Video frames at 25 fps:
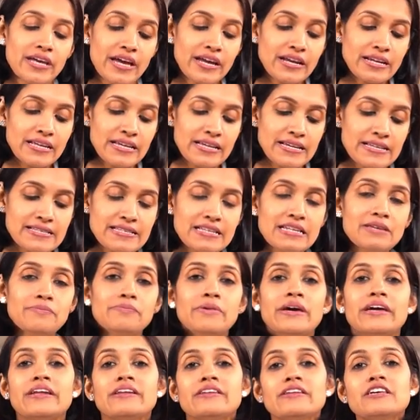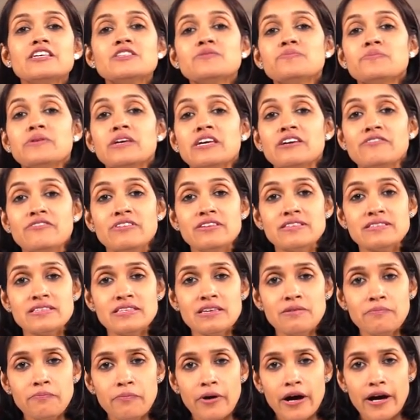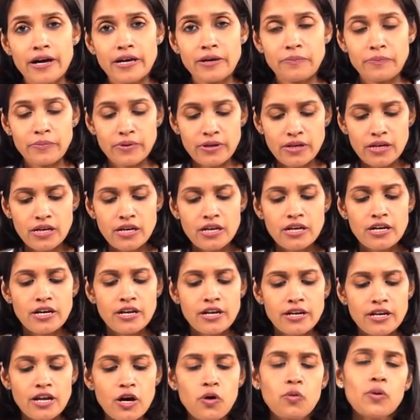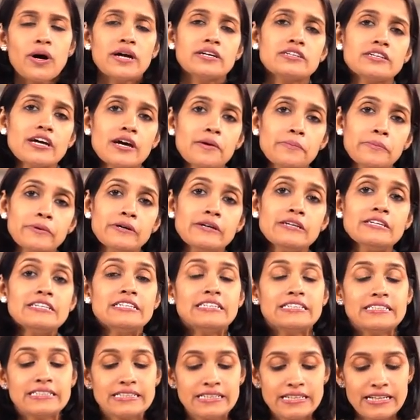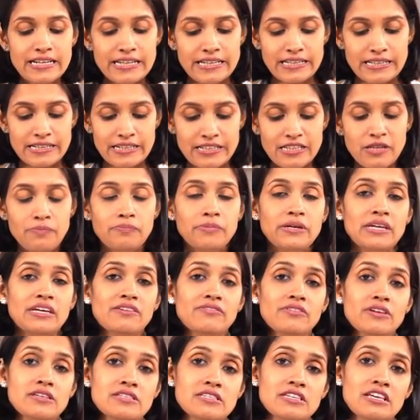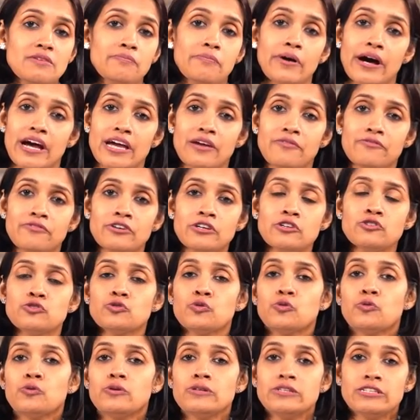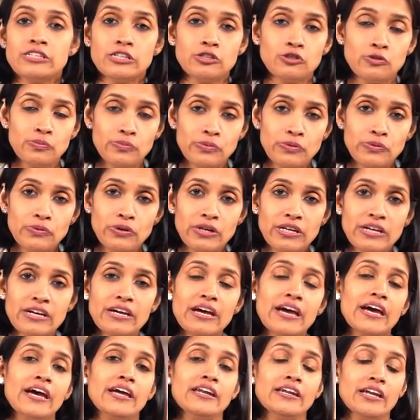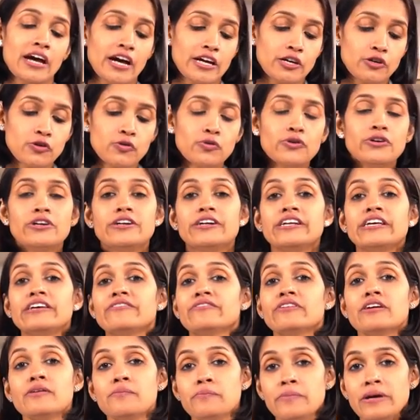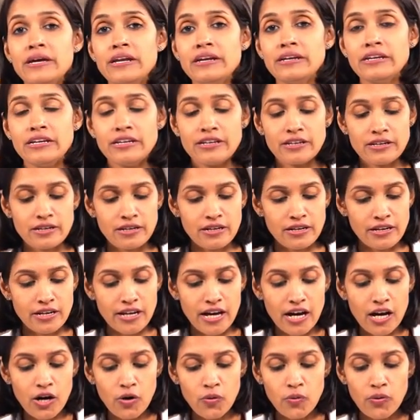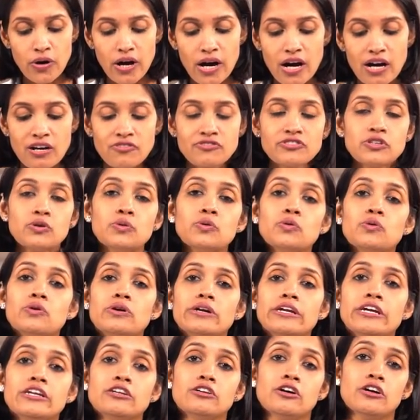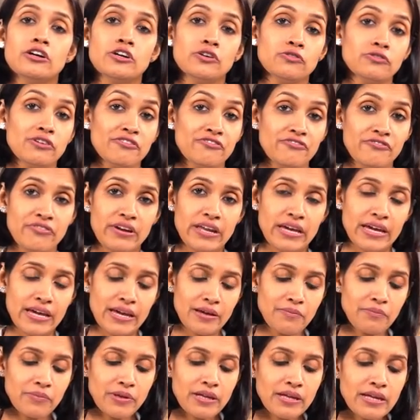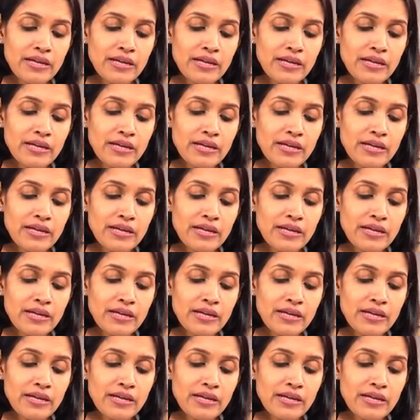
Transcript: can easily bend this PVC pipe. Now what happened earlier? The PVC pipe was all tubular and I couldn't even bend it. Now after holding onto a flame,